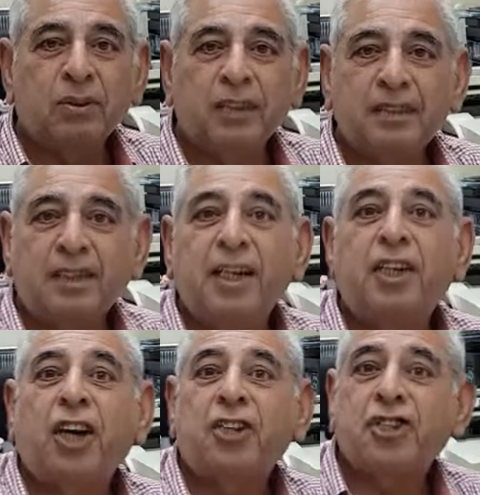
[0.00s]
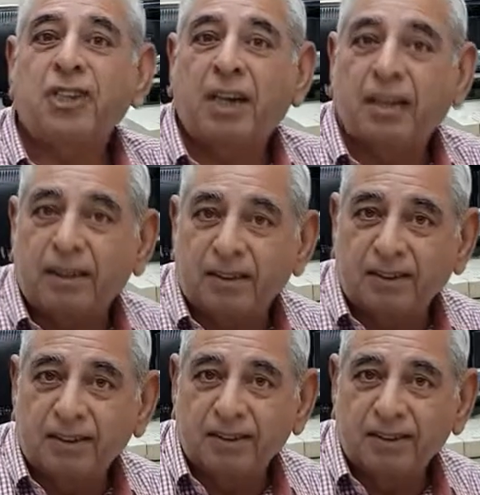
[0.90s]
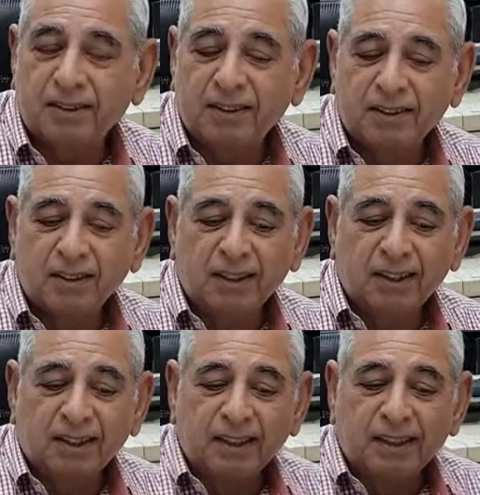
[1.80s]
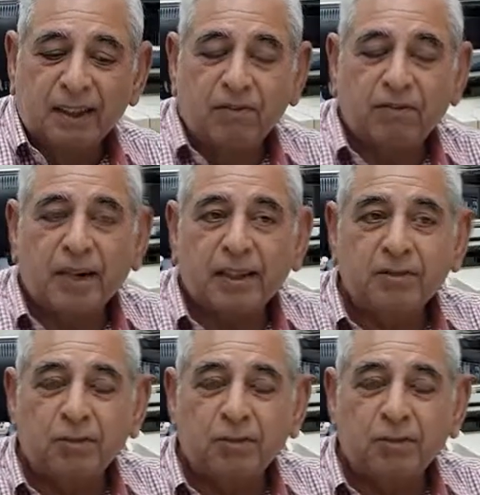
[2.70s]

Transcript: There's the induction current. In fact,